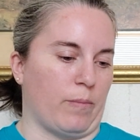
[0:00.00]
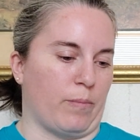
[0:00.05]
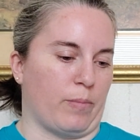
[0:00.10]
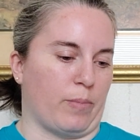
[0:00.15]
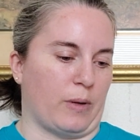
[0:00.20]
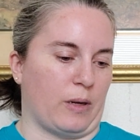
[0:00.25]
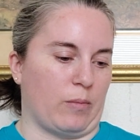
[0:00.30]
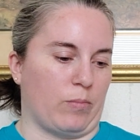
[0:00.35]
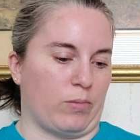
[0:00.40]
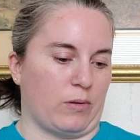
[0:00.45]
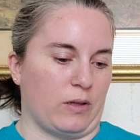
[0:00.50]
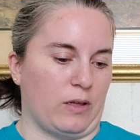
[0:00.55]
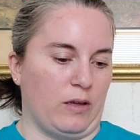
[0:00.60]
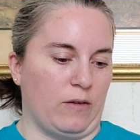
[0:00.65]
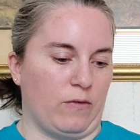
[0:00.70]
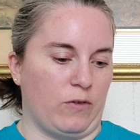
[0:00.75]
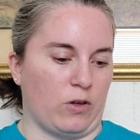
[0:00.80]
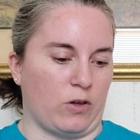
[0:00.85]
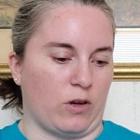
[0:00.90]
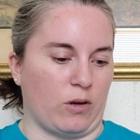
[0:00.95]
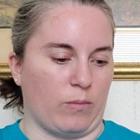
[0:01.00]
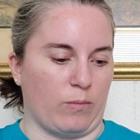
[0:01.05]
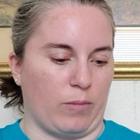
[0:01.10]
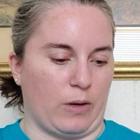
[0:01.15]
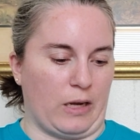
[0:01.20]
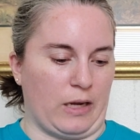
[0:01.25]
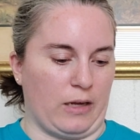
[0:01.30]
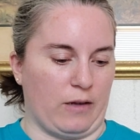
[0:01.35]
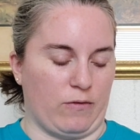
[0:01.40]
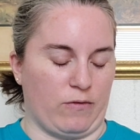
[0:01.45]
but I believe you can
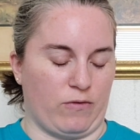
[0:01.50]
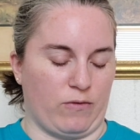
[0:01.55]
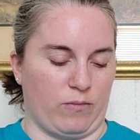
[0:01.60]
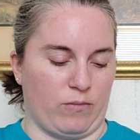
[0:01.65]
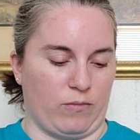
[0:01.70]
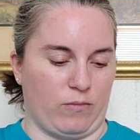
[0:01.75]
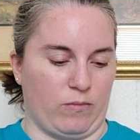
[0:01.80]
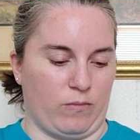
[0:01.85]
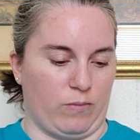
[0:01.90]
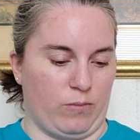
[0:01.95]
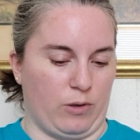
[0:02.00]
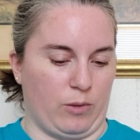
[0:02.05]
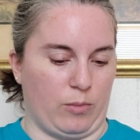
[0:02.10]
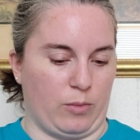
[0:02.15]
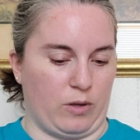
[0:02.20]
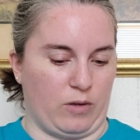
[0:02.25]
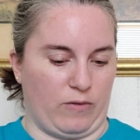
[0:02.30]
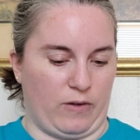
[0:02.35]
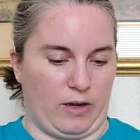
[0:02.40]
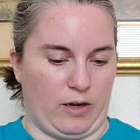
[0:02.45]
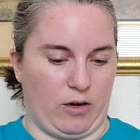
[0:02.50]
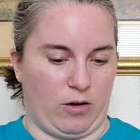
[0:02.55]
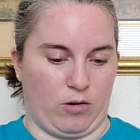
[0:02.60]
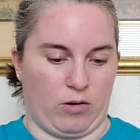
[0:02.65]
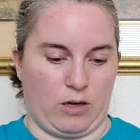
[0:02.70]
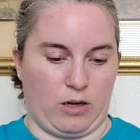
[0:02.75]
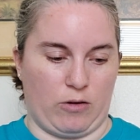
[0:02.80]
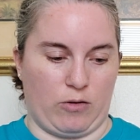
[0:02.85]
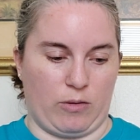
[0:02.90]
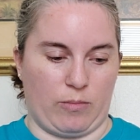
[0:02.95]
buy it from Primitive Hair
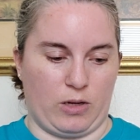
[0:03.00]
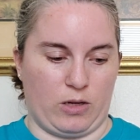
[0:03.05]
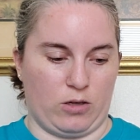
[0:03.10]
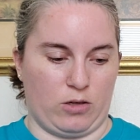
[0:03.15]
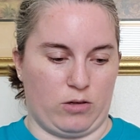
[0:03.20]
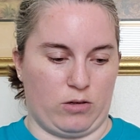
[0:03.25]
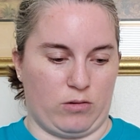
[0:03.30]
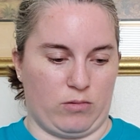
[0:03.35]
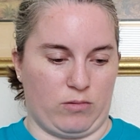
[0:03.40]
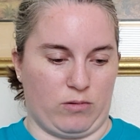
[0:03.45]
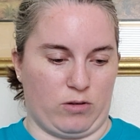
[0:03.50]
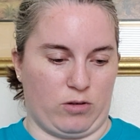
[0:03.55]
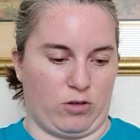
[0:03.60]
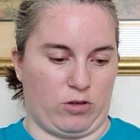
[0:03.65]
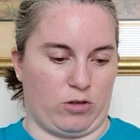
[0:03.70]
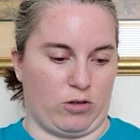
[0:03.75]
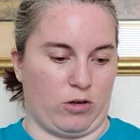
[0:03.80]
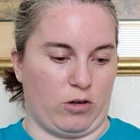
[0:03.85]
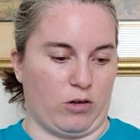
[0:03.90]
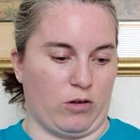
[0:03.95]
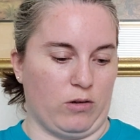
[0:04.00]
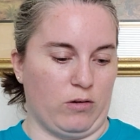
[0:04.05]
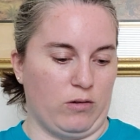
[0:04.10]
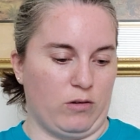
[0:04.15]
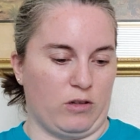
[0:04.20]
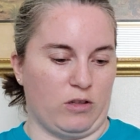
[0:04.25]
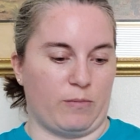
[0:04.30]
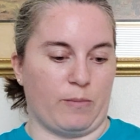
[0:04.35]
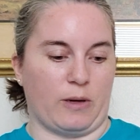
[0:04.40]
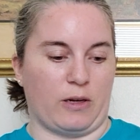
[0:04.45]
now. I'm not sure.
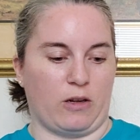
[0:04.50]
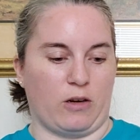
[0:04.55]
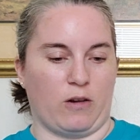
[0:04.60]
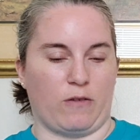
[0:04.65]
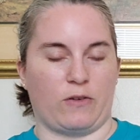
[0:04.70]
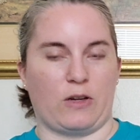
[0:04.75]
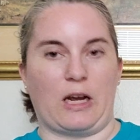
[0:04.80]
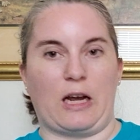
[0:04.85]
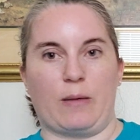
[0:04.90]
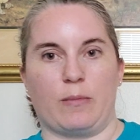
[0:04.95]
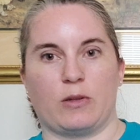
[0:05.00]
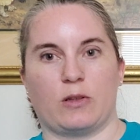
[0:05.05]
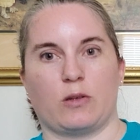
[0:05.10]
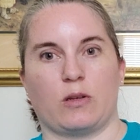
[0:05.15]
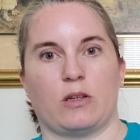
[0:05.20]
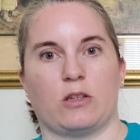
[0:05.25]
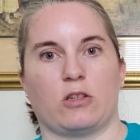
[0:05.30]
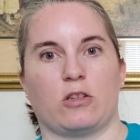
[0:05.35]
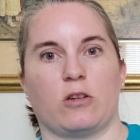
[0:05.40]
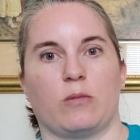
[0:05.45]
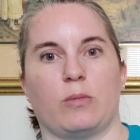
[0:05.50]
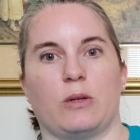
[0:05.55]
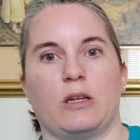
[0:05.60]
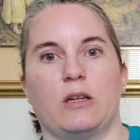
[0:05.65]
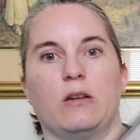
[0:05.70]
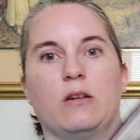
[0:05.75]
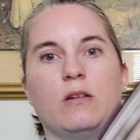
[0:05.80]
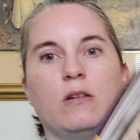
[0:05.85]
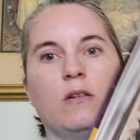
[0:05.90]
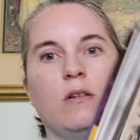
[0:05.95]
It's been enough time. It should
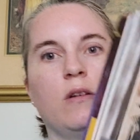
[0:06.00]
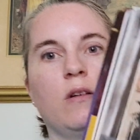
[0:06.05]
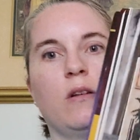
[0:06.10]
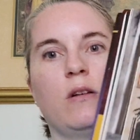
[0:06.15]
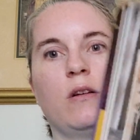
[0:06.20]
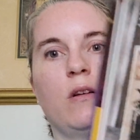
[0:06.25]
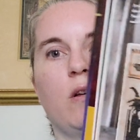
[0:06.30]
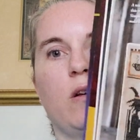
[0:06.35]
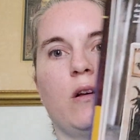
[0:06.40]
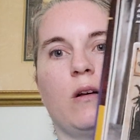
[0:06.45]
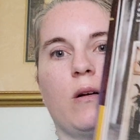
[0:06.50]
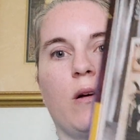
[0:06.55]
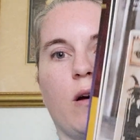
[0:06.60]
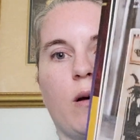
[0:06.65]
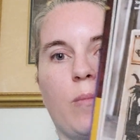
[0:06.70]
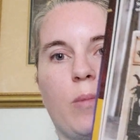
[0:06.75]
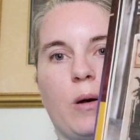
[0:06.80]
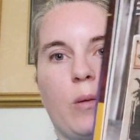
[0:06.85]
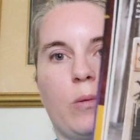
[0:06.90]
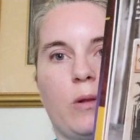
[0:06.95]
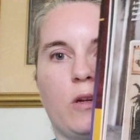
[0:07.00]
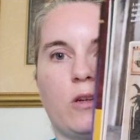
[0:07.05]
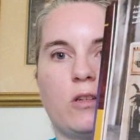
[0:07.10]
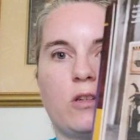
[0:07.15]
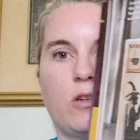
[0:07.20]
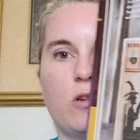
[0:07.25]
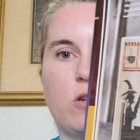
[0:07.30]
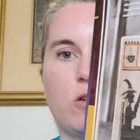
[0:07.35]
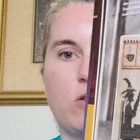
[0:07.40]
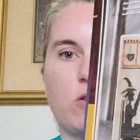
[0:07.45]
be
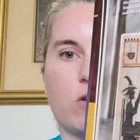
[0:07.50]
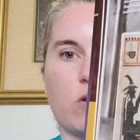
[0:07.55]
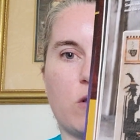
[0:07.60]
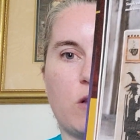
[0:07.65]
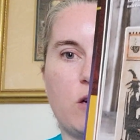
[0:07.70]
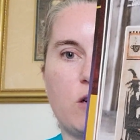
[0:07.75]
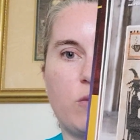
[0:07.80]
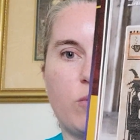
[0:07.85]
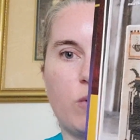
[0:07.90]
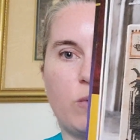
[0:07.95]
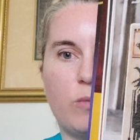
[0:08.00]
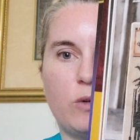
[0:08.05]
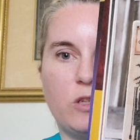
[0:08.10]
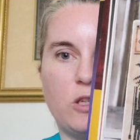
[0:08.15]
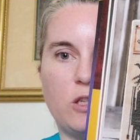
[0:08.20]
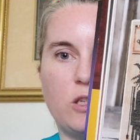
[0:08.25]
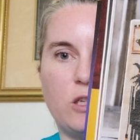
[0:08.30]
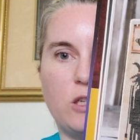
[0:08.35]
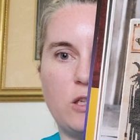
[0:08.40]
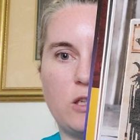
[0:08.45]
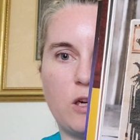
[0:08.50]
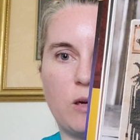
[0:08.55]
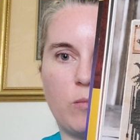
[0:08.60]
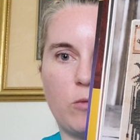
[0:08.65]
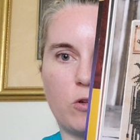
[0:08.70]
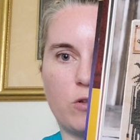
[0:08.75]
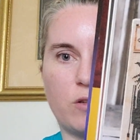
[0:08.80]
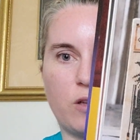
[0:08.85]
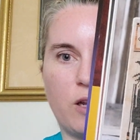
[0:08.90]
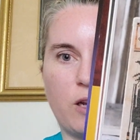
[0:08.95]
published. So there's what Witchy Tea Time
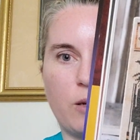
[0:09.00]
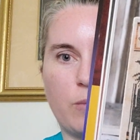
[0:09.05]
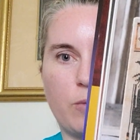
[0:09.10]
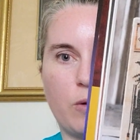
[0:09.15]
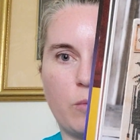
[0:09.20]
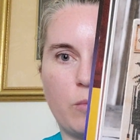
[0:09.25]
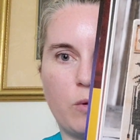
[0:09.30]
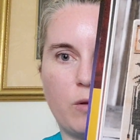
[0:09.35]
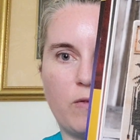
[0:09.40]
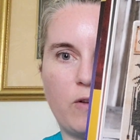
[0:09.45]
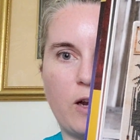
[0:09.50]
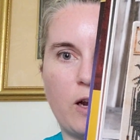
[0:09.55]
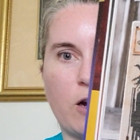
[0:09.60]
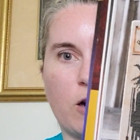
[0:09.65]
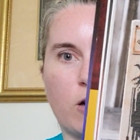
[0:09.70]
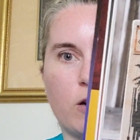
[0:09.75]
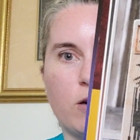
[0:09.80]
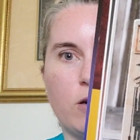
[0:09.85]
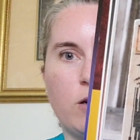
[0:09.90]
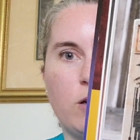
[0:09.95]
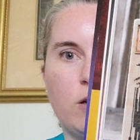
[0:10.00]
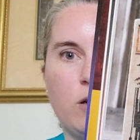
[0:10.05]
looks like. Primitive Hair.